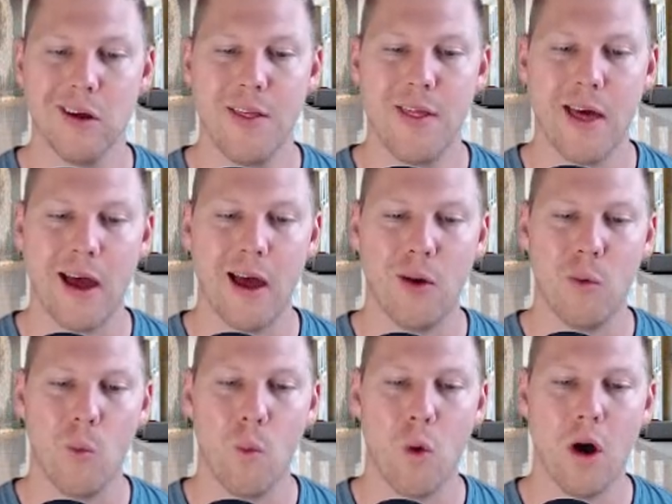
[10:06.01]
that
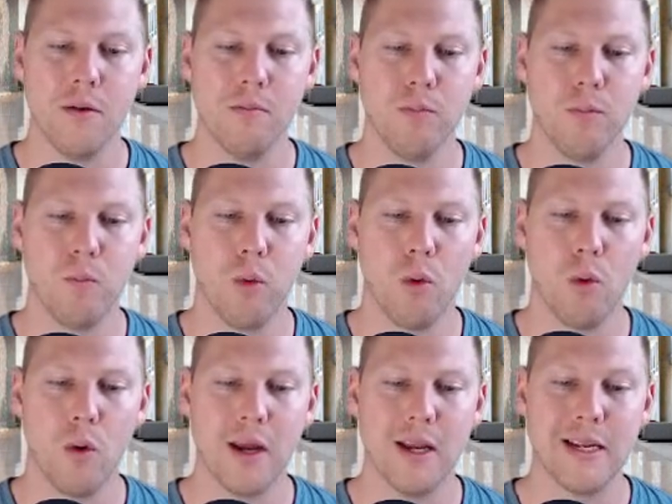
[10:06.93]

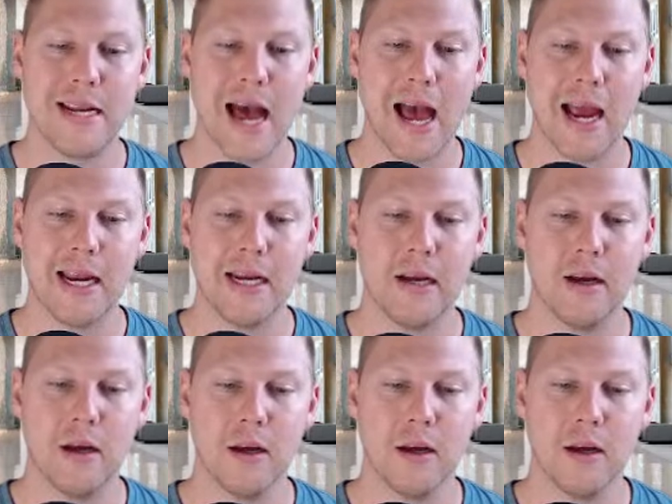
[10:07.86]
$1.9